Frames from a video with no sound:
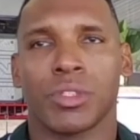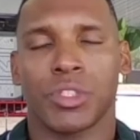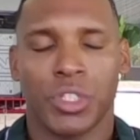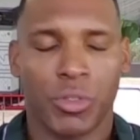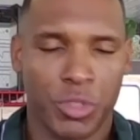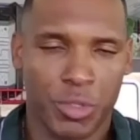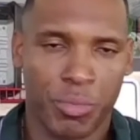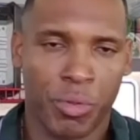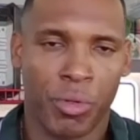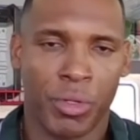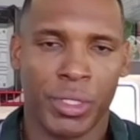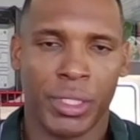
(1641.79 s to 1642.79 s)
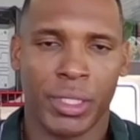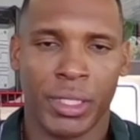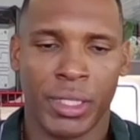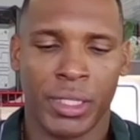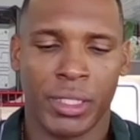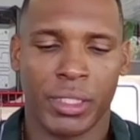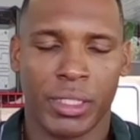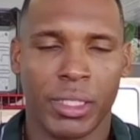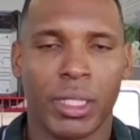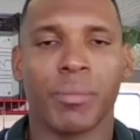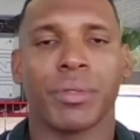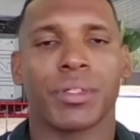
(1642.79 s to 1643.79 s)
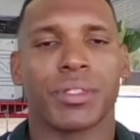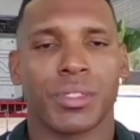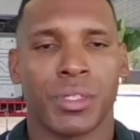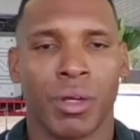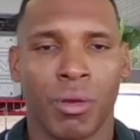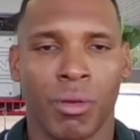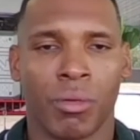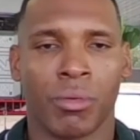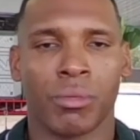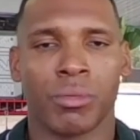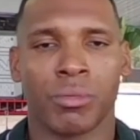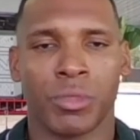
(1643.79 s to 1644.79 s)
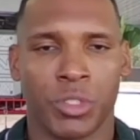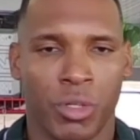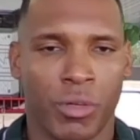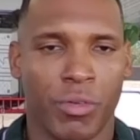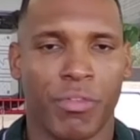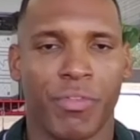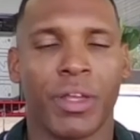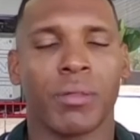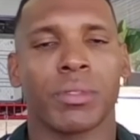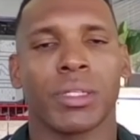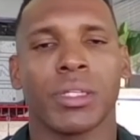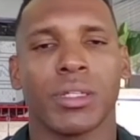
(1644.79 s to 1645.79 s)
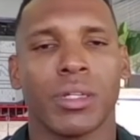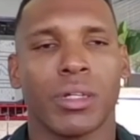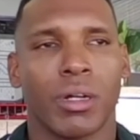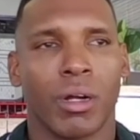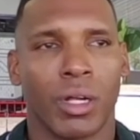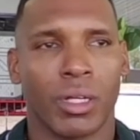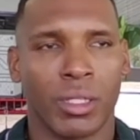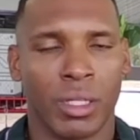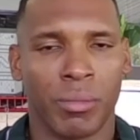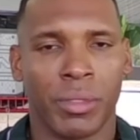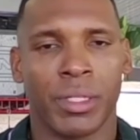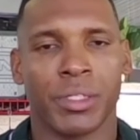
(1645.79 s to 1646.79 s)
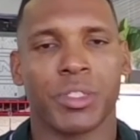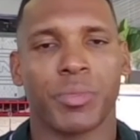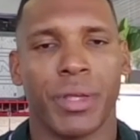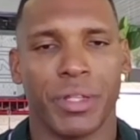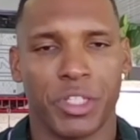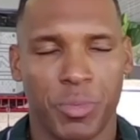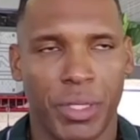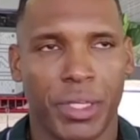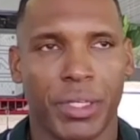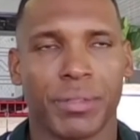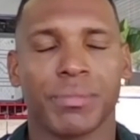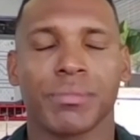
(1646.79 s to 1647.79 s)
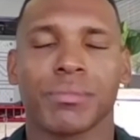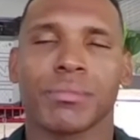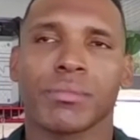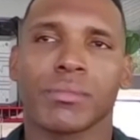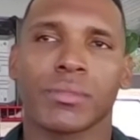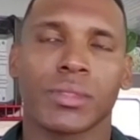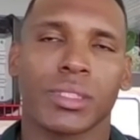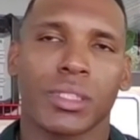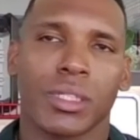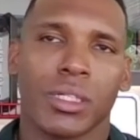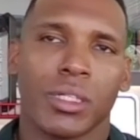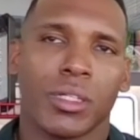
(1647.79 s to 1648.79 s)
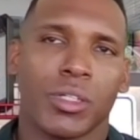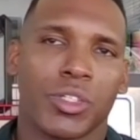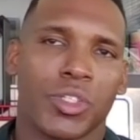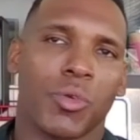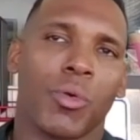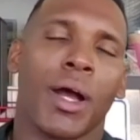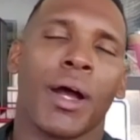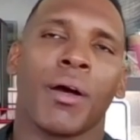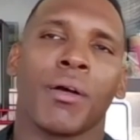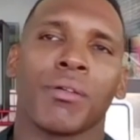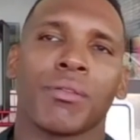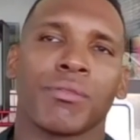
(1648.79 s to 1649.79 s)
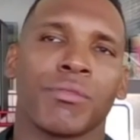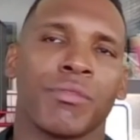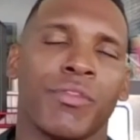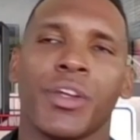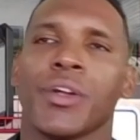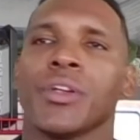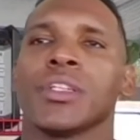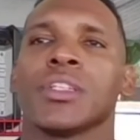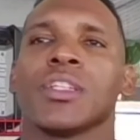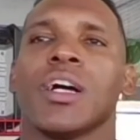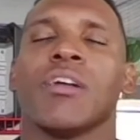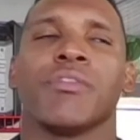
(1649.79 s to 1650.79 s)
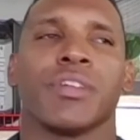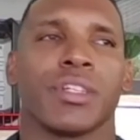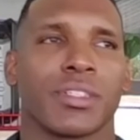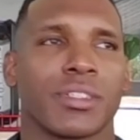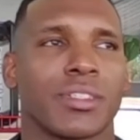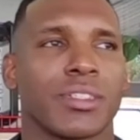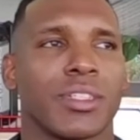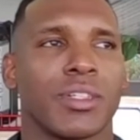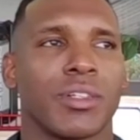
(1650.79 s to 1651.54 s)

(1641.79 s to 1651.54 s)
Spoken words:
she was born in Colombia. So majority of her family are Colombian and Spanish speaking. So while very loving,